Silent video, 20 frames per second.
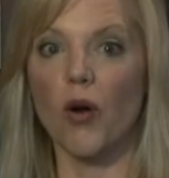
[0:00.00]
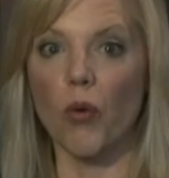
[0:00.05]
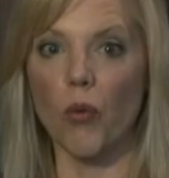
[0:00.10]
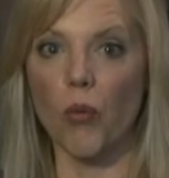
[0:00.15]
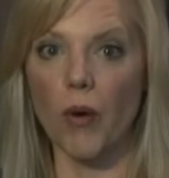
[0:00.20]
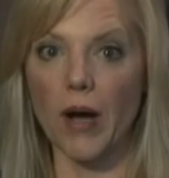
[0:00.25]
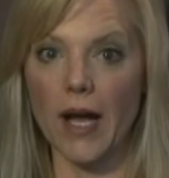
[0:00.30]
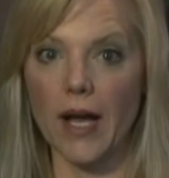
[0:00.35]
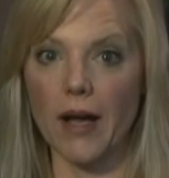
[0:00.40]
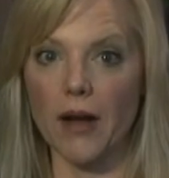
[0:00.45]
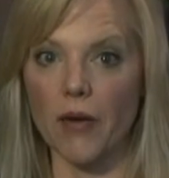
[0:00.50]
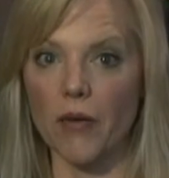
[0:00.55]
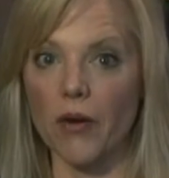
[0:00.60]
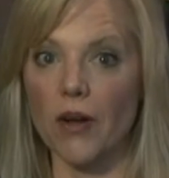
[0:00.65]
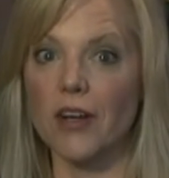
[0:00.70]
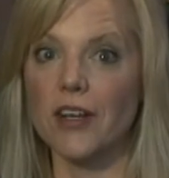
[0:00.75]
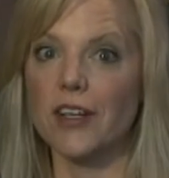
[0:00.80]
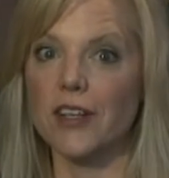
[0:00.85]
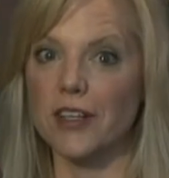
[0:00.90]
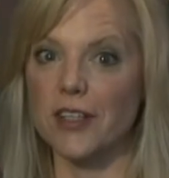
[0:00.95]
Wow.
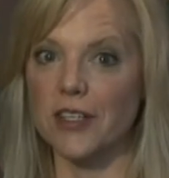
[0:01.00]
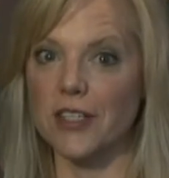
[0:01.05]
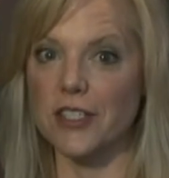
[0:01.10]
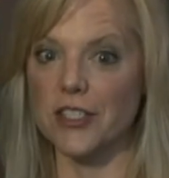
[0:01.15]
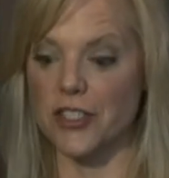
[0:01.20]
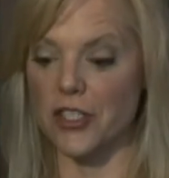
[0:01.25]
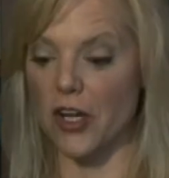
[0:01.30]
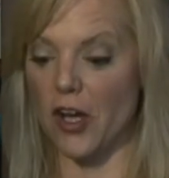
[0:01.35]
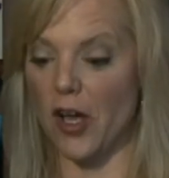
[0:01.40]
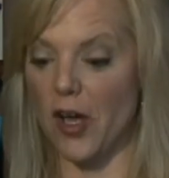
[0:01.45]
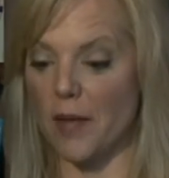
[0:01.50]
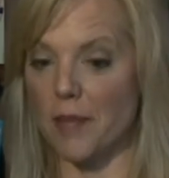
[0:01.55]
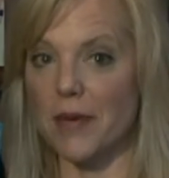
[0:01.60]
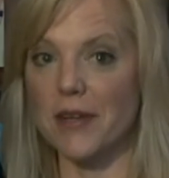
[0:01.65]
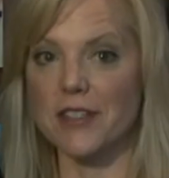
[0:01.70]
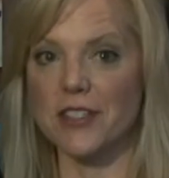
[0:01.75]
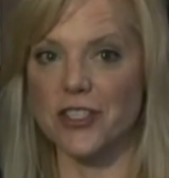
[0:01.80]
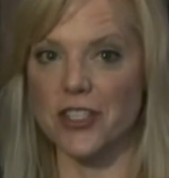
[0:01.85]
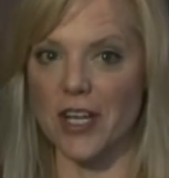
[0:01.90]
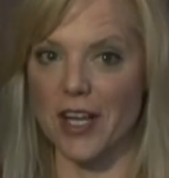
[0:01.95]
Good job,
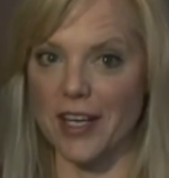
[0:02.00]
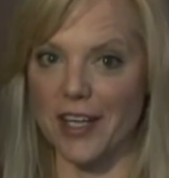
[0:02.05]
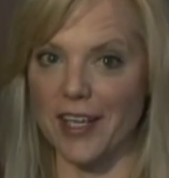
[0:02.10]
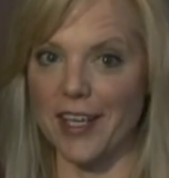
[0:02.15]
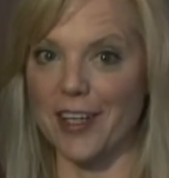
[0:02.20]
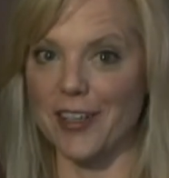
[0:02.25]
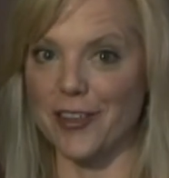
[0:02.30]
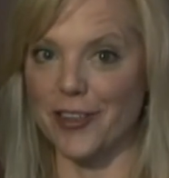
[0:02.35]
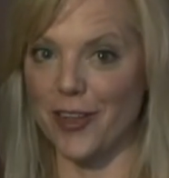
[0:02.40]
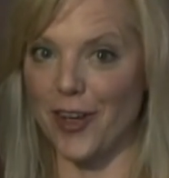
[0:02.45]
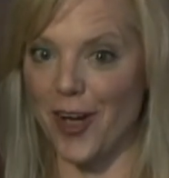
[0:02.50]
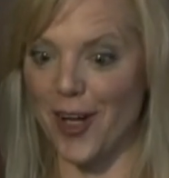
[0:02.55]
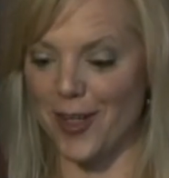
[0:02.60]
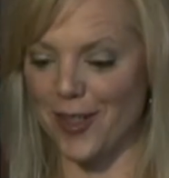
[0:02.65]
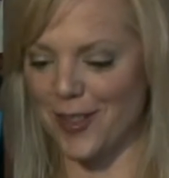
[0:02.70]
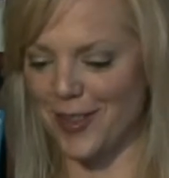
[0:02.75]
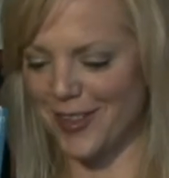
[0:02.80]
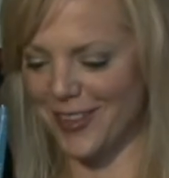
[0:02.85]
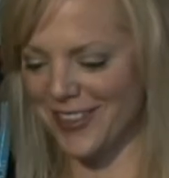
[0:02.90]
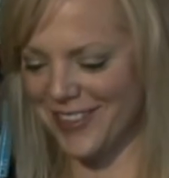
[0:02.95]
Jenny and
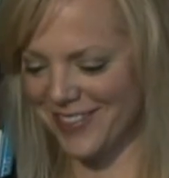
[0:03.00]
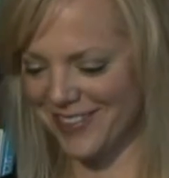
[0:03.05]
daughter.